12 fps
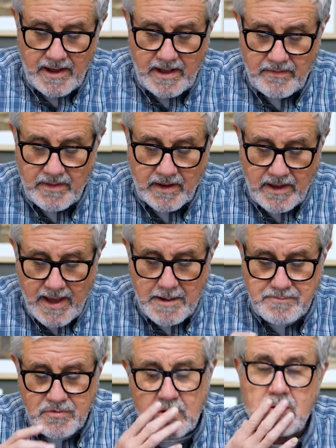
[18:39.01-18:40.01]
and the
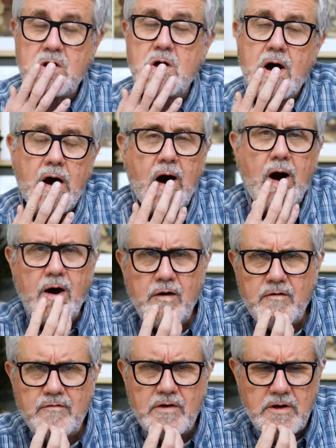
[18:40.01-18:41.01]
captain
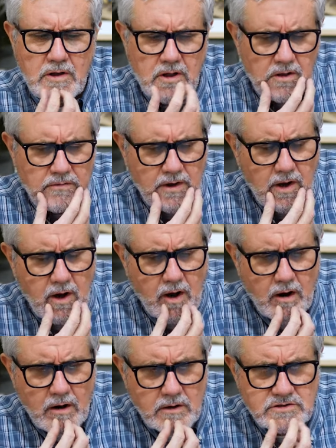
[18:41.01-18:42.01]
of the
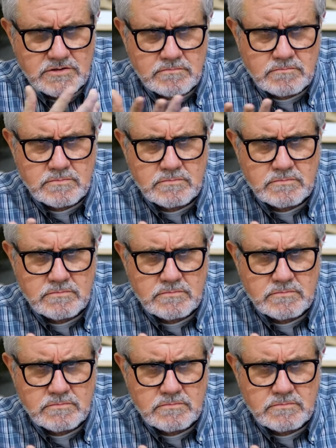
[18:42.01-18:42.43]
guards.